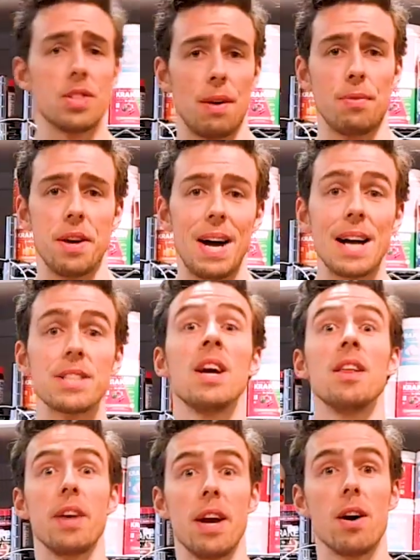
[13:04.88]
stuff like that,
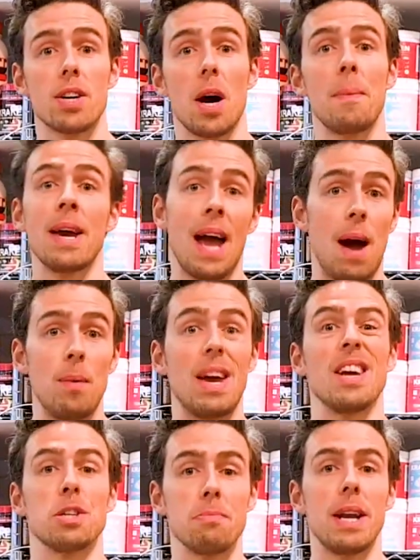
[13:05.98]
they are coming and we're
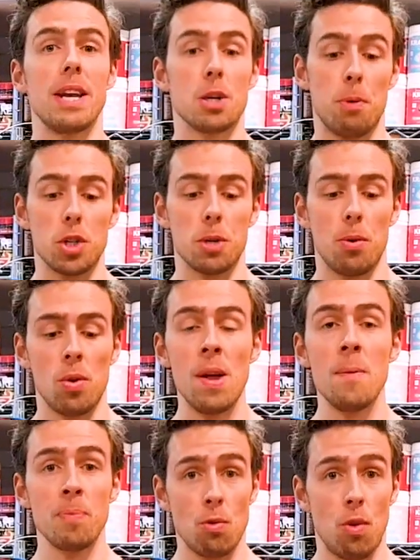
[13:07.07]
getting as many as possible
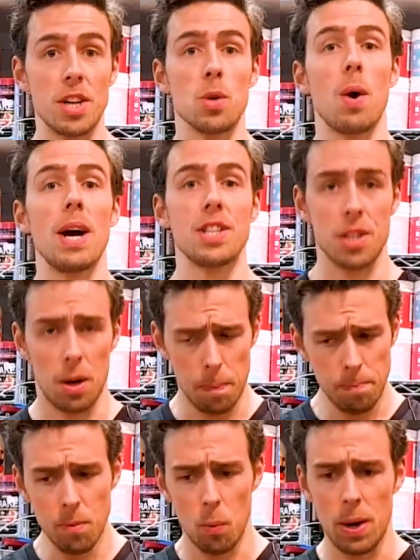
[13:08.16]
right away. So
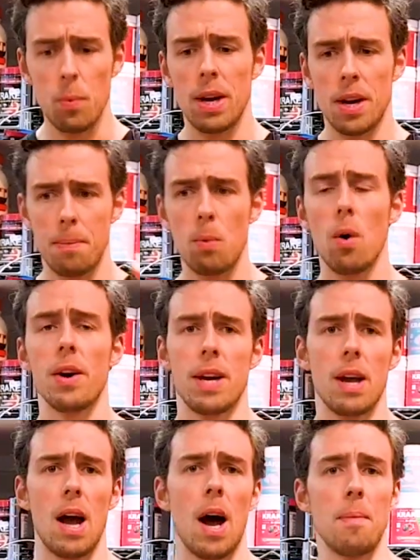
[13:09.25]
we're going to be
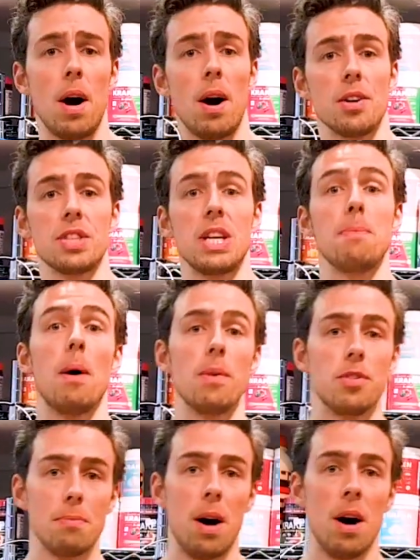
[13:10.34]
working hard to keep up with
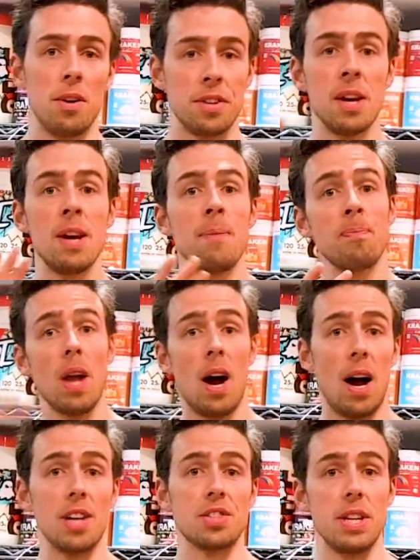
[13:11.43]
demand
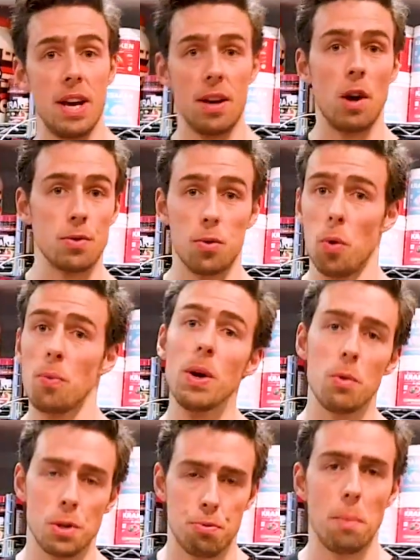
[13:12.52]
as the year goes forward. We
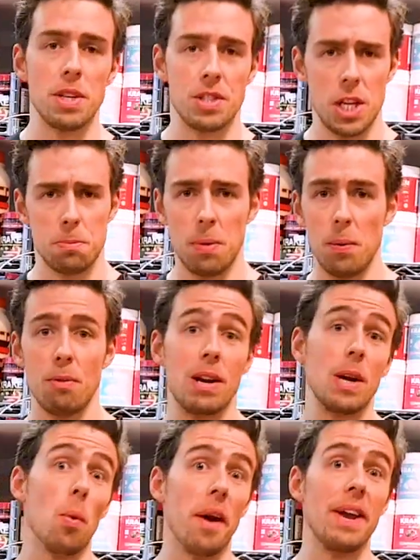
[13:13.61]
always promise this, but we really
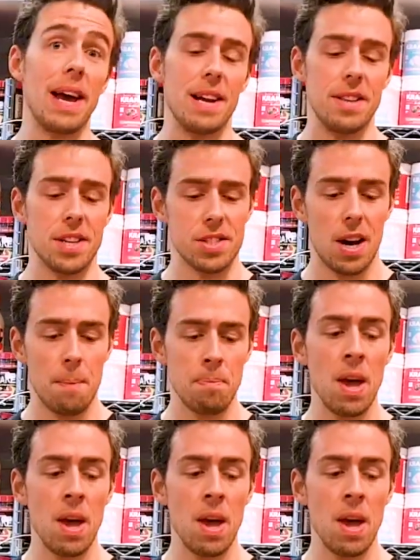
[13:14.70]
want to nail it this time.